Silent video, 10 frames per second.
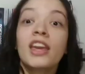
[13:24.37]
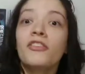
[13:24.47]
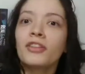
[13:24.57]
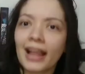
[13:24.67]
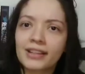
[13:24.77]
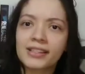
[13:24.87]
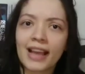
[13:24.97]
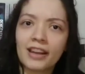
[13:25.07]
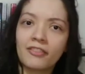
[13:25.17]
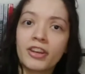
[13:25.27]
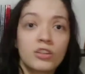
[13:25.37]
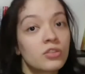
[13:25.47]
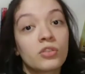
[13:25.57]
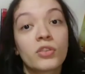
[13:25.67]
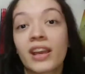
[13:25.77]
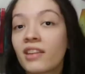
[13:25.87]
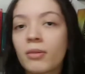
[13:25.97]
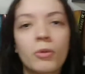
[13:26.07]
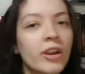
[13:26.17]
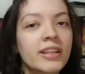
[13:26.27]
If you like this kind of videos, you can give me
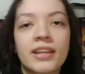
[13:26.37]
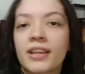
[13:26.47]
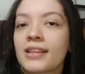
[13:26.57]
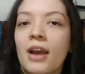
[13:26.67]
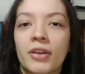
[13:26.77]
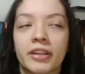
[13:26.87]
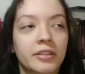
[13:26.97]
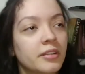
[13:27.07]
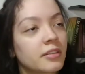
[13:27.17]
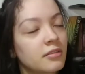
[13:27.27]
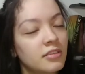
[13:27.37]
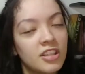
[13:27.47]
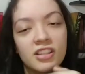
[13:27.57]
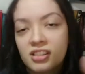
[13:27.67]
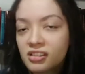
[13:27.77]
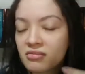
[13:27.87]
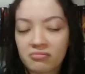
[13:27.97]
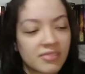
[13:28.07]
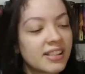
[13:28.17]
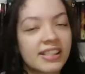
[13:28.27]
more ideas down here. Just
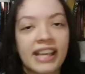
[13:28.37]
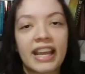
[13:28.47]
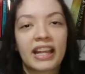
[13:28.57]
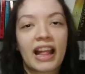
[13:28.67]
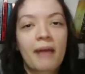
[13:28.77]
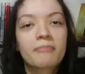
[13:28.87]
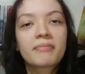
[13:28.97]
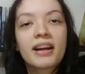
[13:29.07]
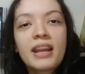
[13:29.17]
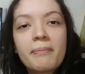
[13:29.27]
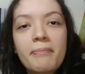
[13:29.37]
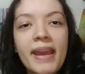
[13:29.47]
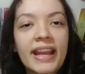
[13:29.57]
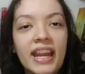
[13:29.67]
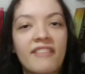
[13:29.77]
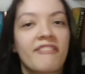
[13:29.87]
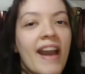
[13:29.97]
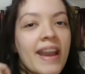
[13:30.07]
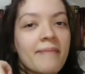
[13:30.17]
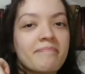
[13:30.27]
say it. I'm gonna make it if
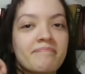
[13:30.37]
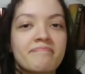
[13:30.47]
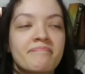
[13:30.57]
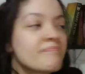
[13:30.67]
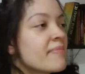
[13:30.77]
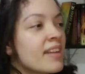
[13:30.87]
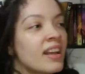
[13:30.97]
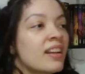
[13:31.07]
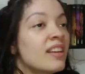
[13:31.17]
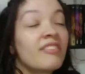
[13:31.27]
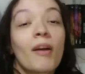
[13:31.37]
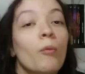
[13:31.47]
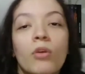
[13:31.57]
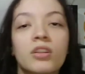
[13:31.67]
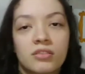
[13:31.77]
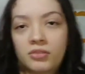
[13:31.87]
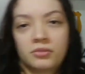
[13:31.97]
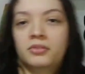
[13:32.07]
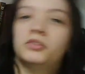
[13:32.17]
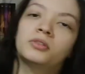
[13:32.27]
I want to.
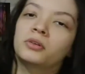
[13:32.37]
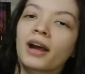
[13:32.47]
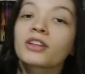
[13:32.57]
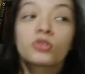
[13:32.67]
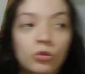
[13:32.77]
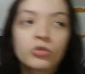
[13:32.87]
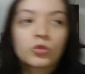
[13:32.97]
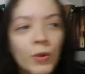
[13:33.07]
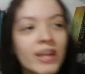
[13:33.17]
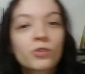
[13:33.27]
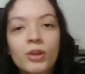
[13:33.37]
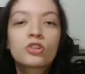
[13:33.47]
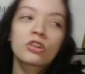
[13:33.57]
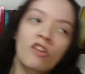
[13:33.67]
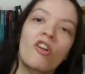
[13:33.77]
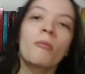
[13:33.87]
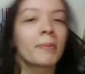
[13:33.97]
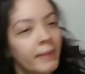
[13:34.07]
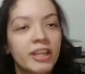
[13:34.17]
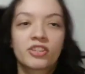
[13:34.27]
I told you 2020 took off all my
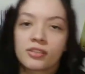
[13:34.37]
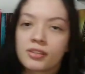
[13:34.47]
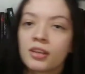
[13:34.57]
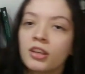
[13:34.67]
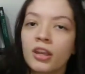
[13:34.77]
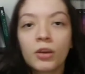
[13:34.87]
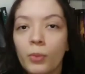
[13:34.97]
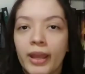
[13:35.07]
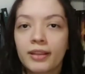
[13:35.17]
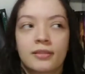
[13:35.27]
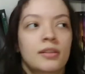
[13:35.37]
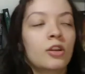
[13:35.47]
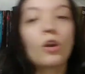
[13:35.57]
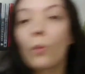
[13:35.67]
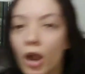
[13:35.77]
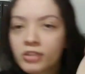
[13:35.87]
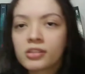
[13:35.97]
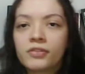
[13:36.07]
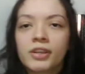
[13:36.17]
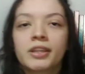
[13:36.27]
patience. Anyway, go watch this
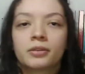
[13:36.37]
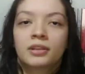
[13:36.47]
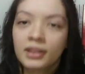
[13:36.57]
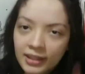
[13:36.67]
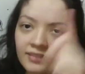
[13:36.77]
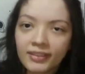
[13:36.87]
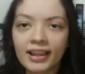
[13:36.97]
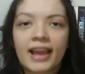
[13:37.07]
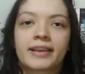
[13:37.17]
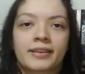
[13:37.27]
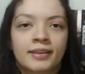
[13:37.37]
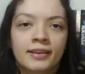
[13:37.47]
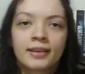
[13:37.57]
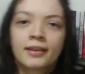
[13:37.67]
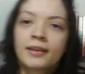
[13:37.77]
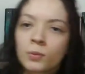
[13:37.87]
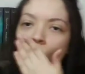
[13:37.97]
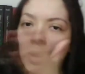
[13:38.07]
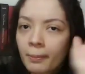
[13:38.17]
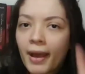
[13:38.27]
video. Leave a like.
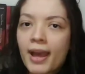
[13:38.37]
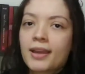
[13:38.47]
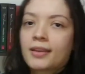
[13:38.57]
Bye.